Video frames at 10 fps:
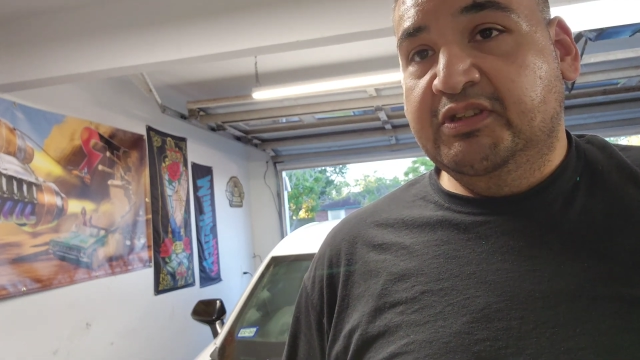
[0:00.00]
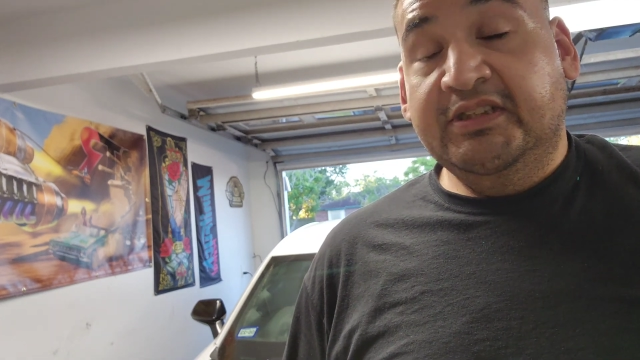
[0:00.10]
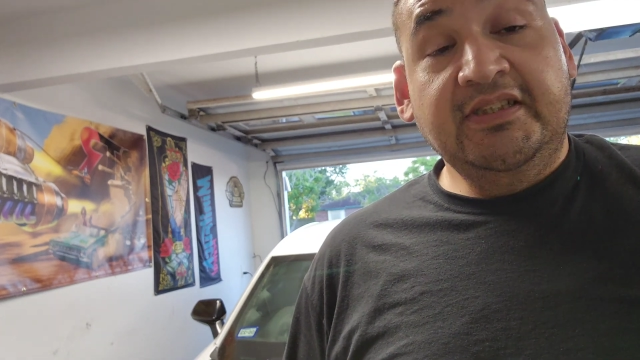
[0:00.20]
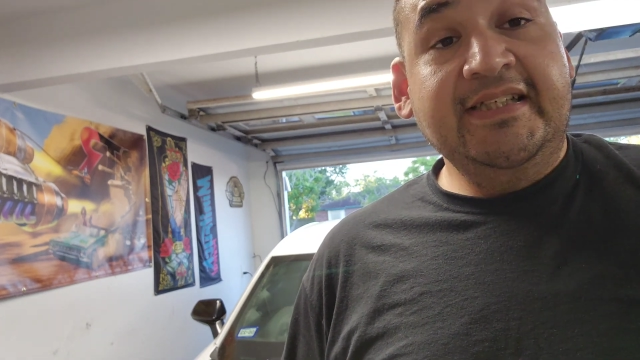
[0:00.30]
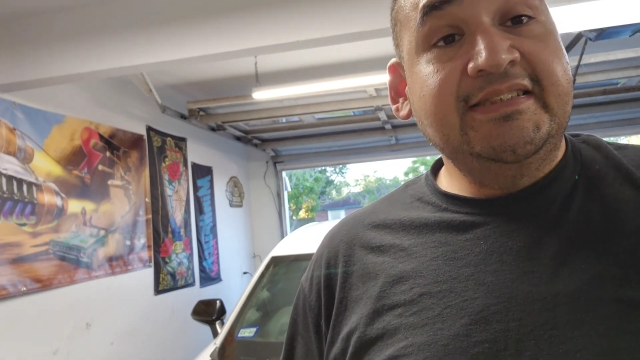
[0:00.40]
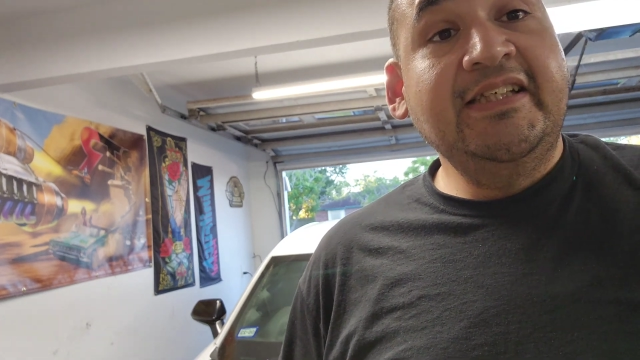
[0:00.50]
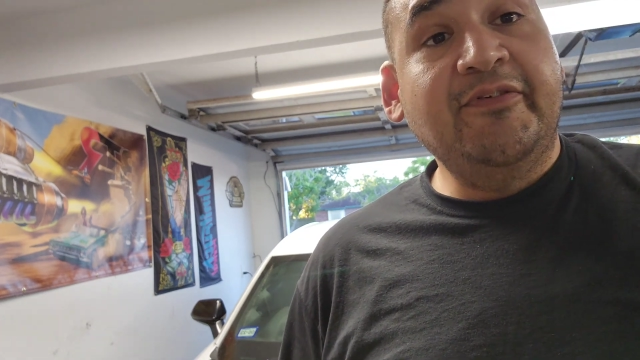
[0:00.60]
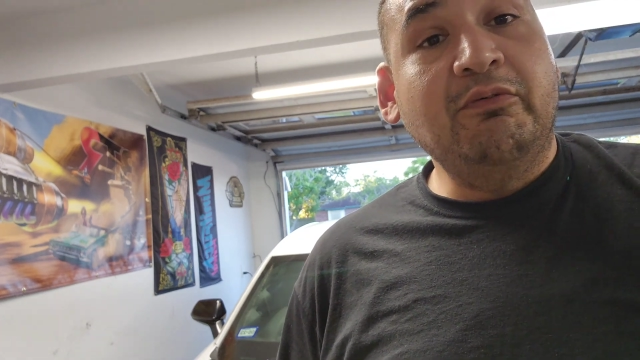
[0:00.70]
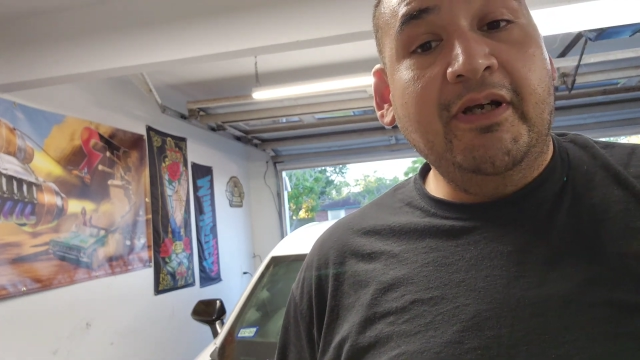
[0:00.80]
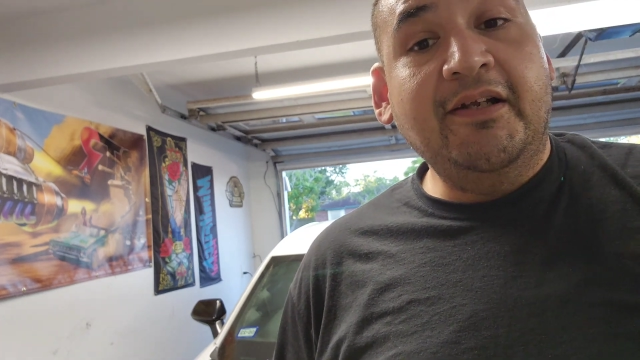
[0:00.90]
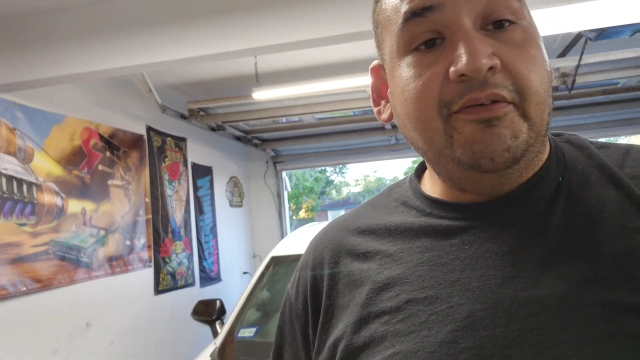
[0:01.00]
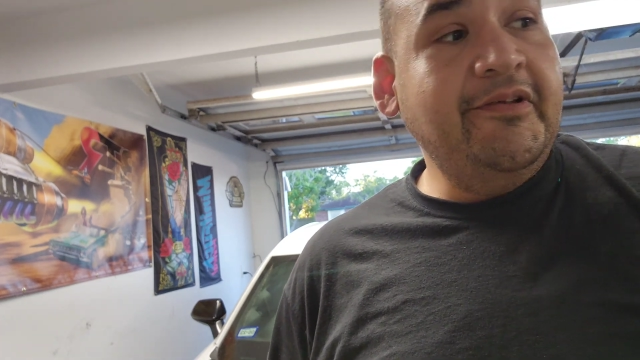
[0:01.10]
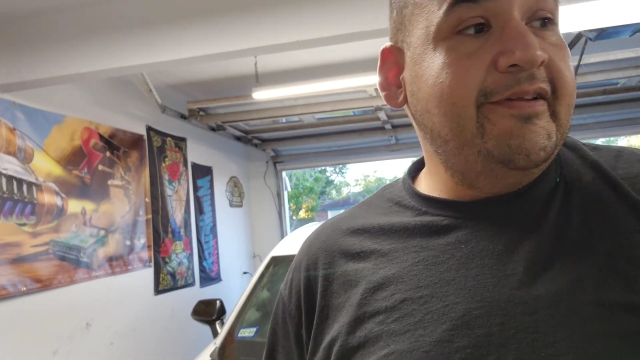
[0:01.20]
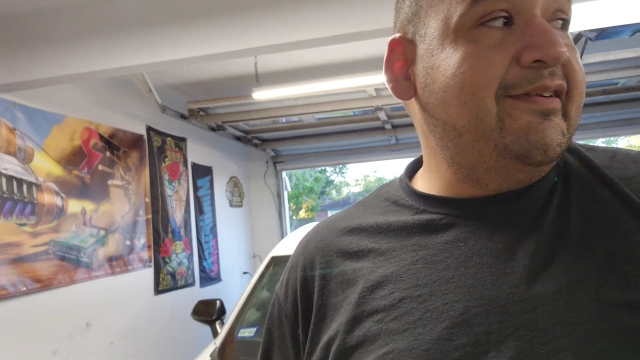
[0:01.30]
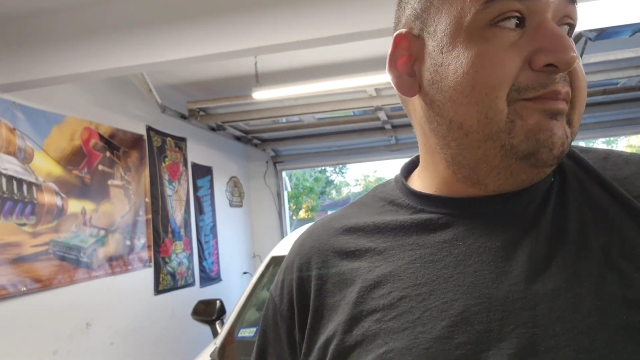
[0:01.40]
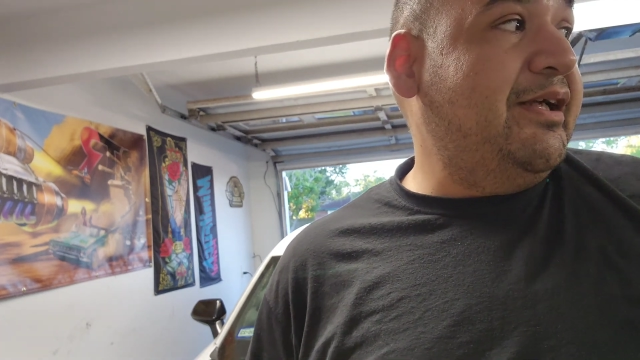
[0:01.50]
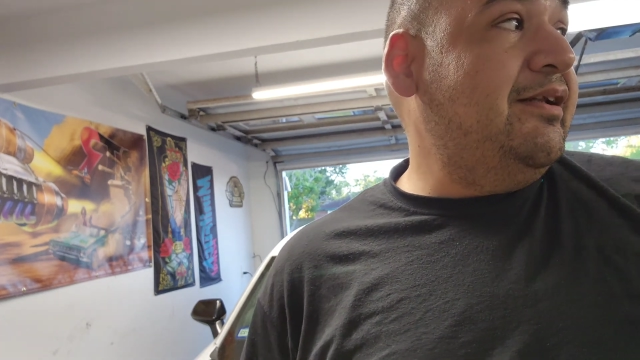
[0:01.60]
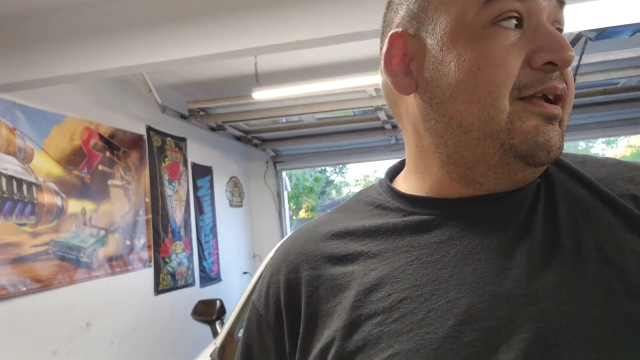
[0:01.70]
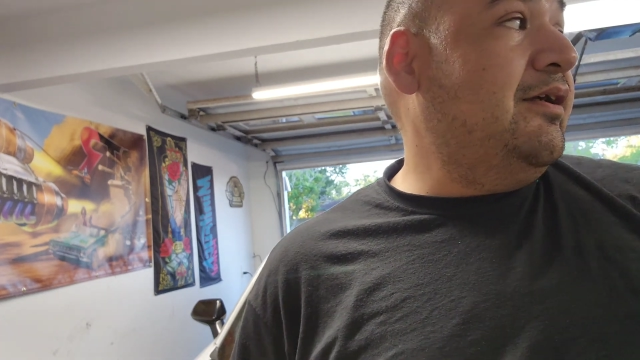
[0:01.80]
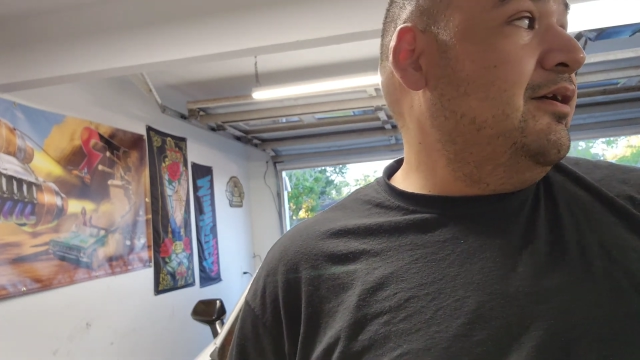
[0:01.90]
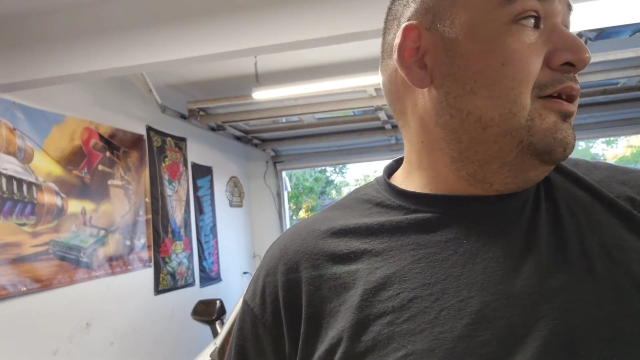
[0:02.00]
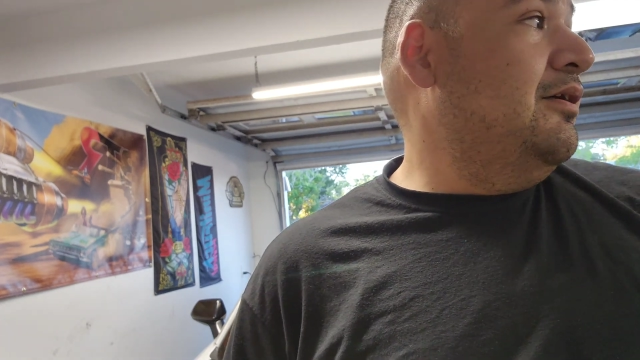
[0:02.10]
I can see if it rattles. That's the main thing.